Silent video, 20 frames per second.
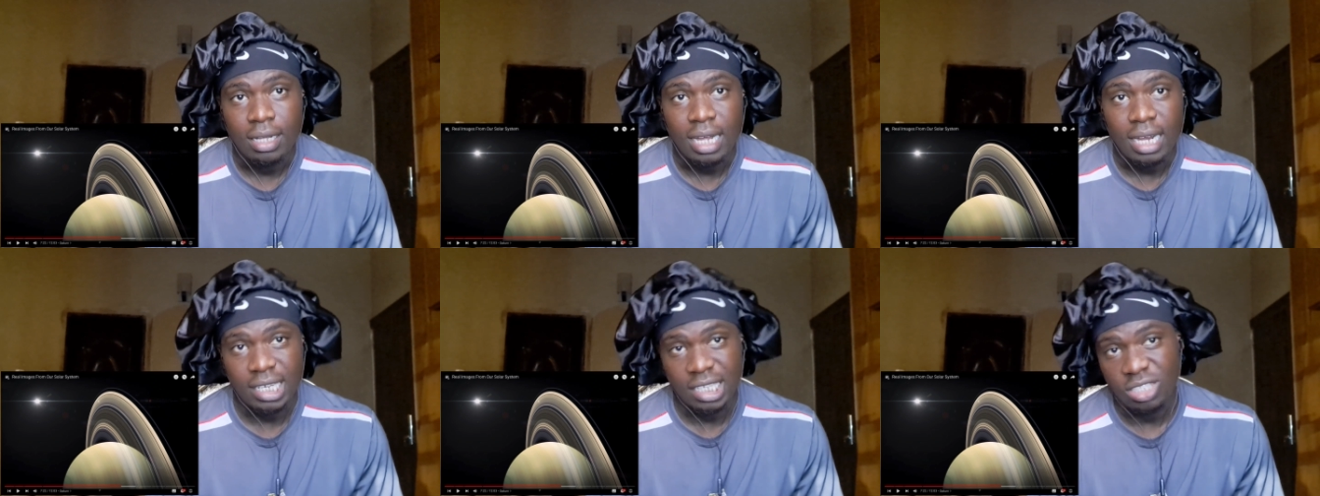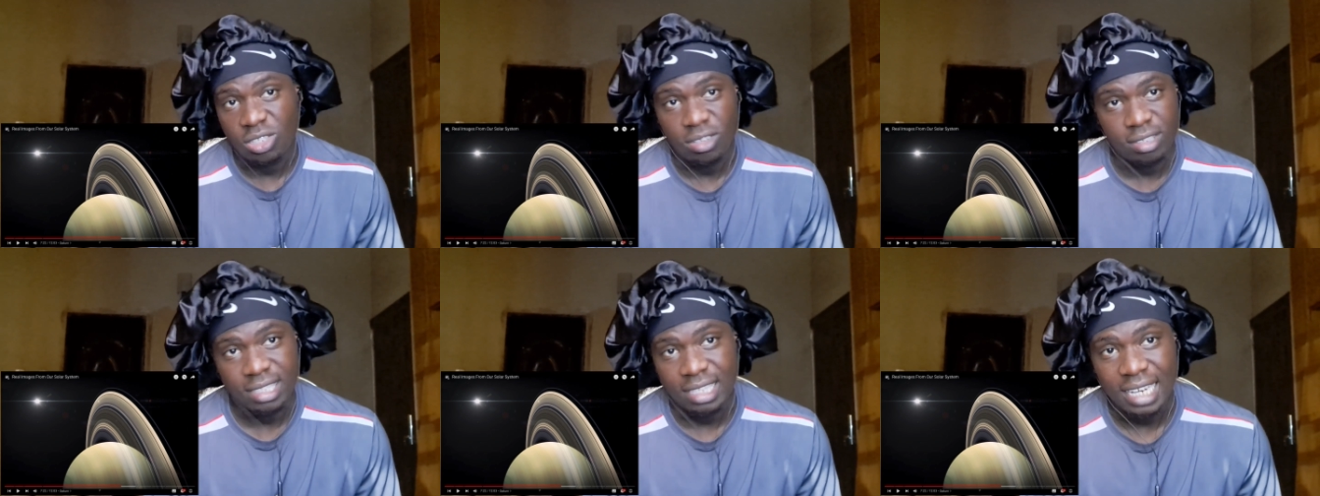and
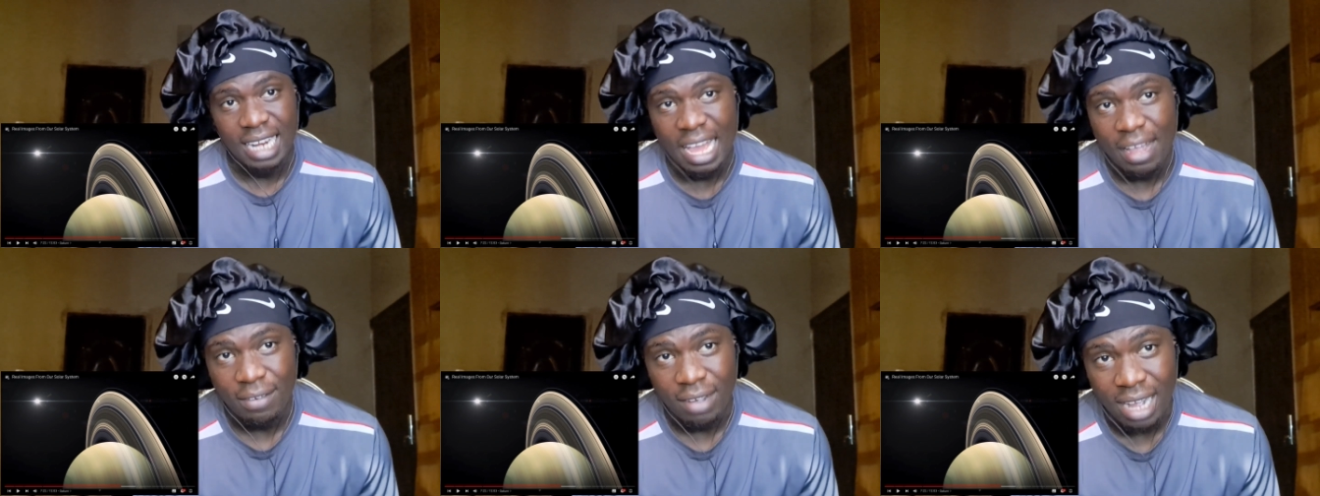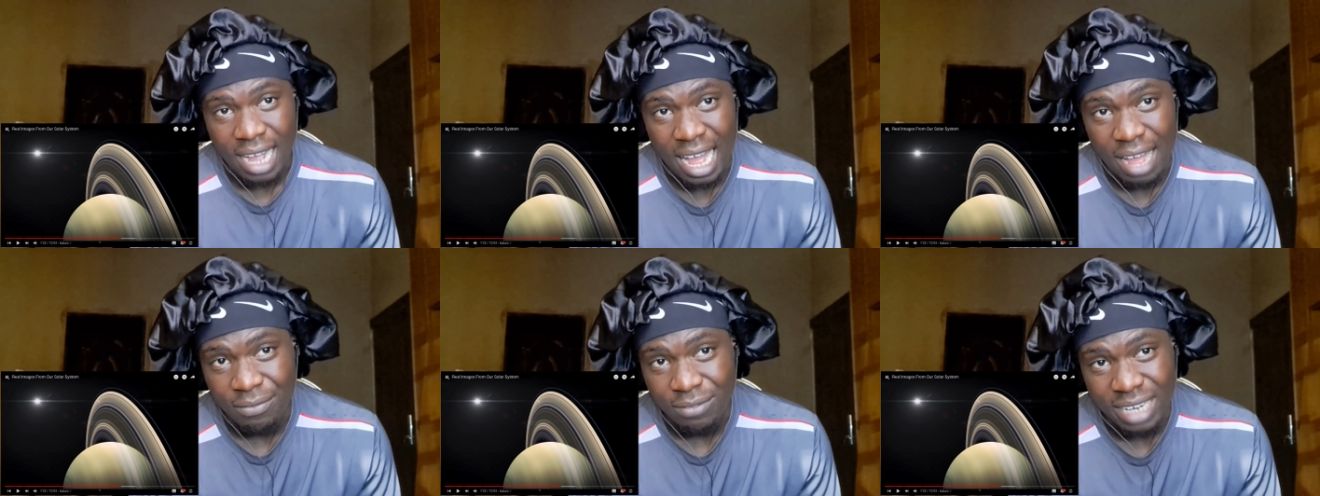it doesn't
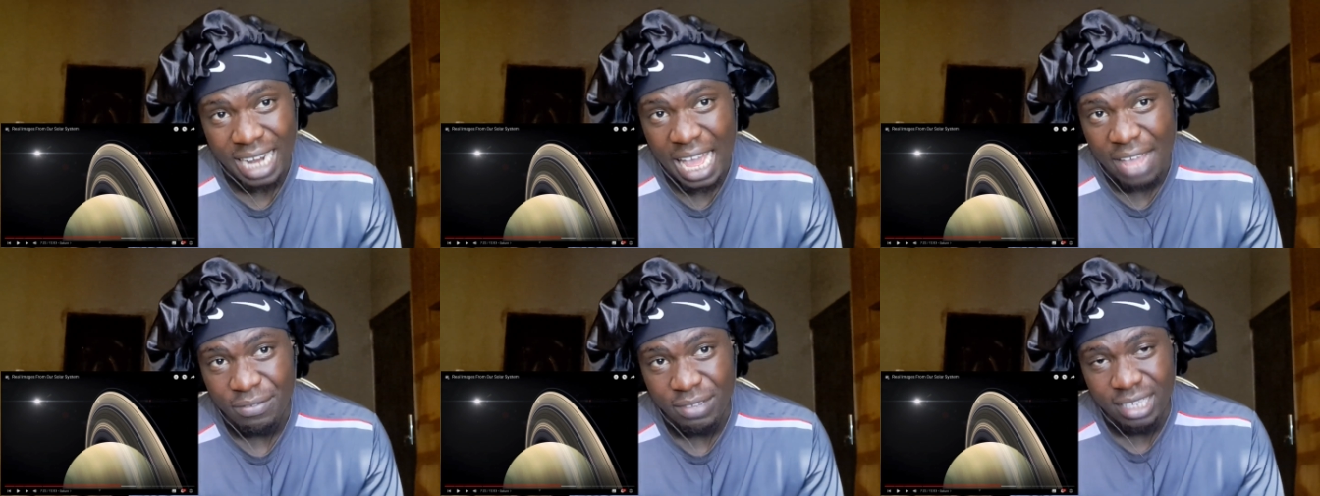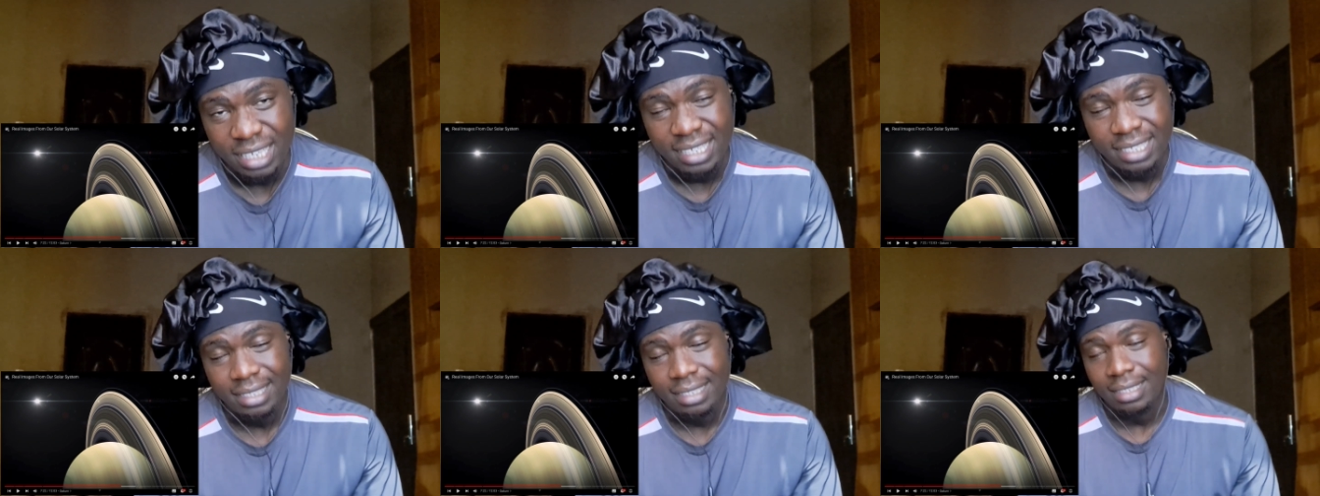have life
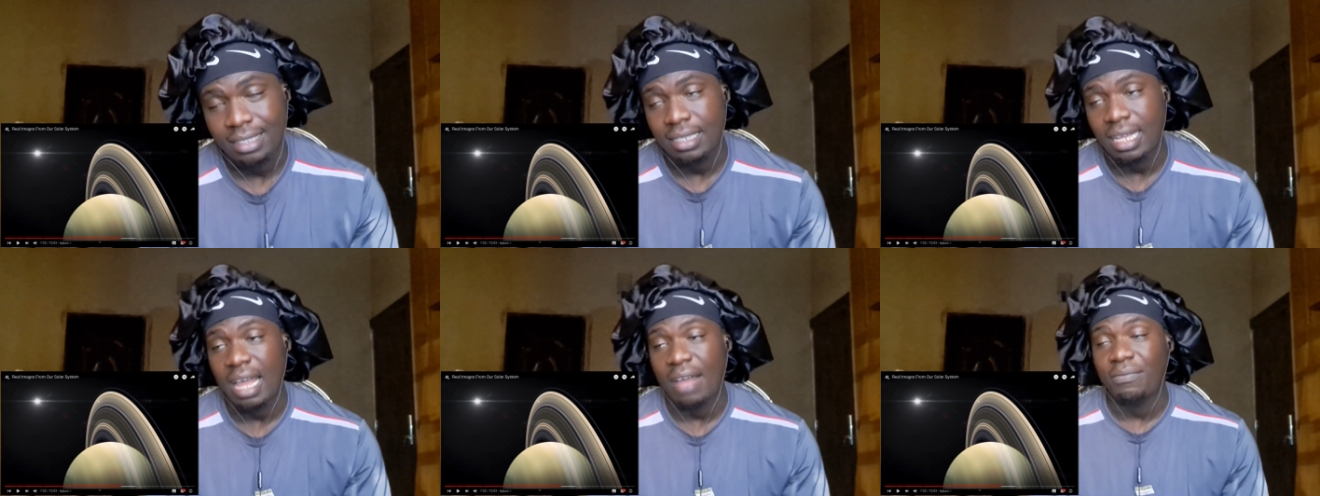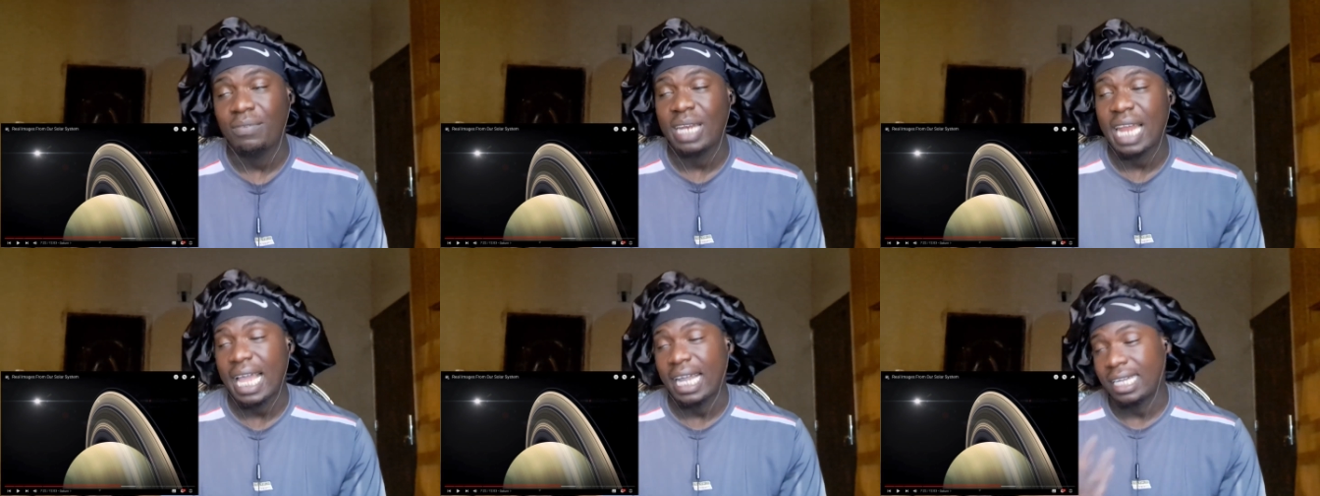in it. I
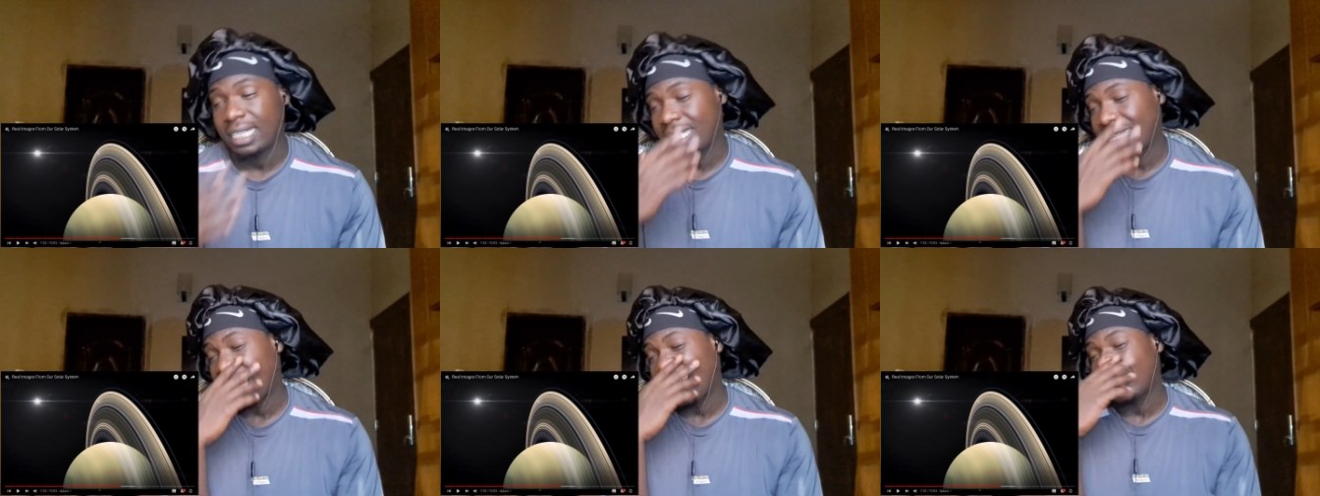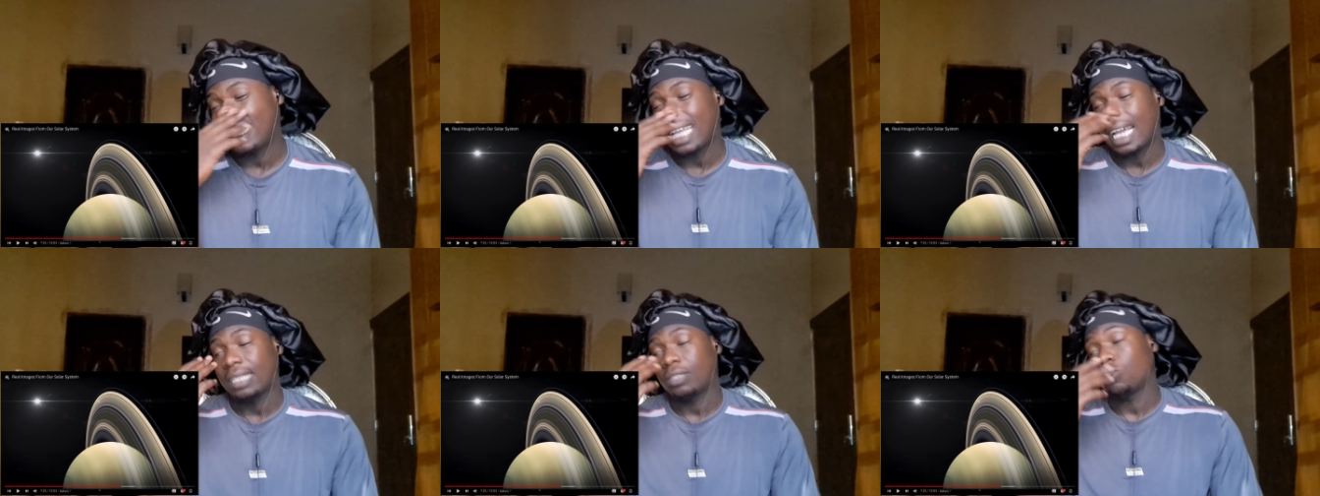feel like
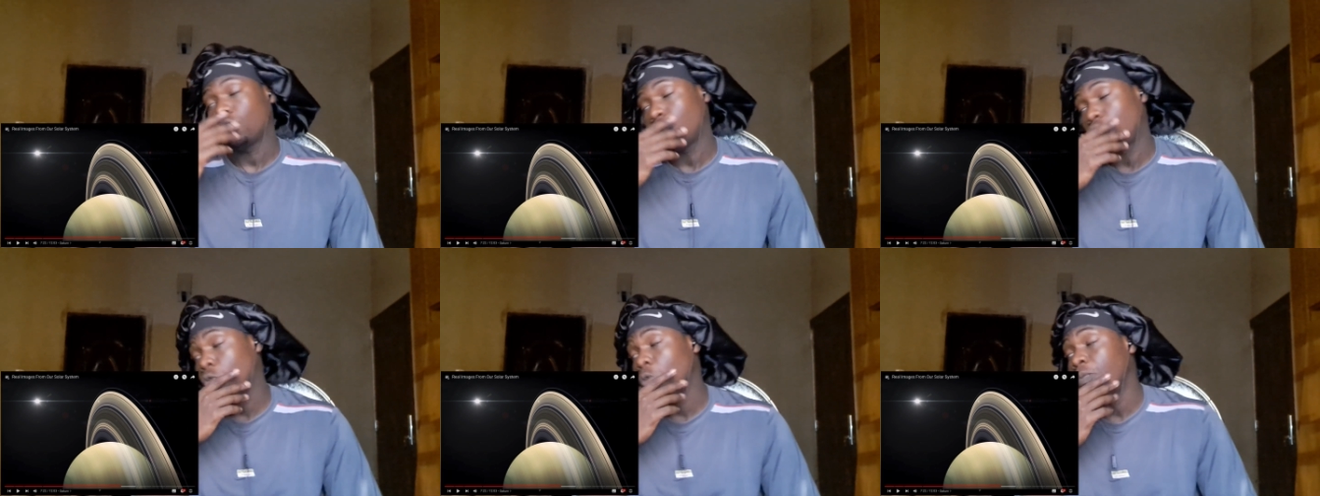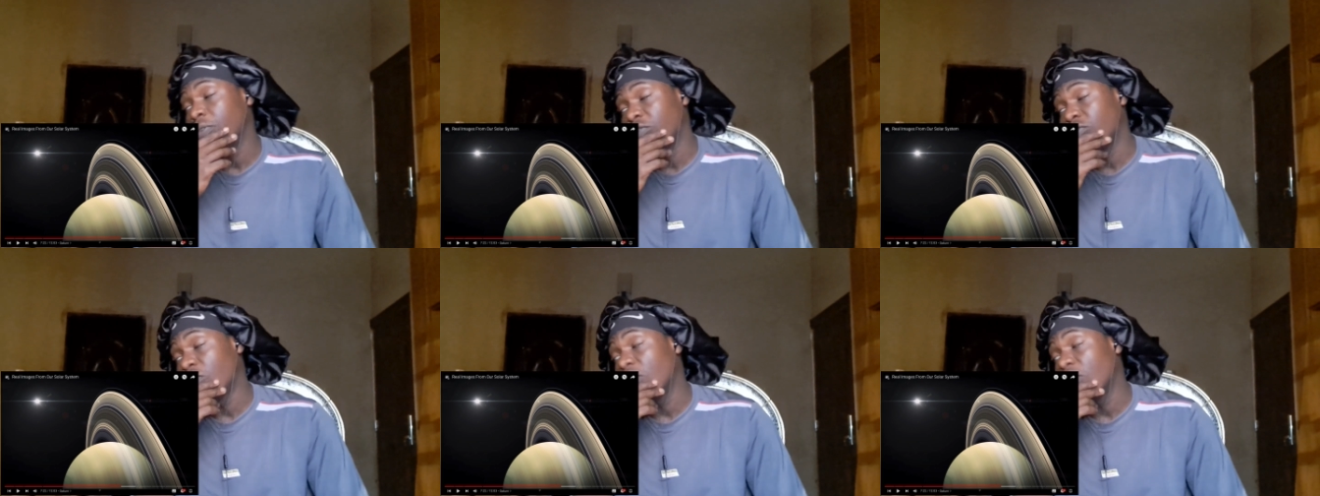that title should be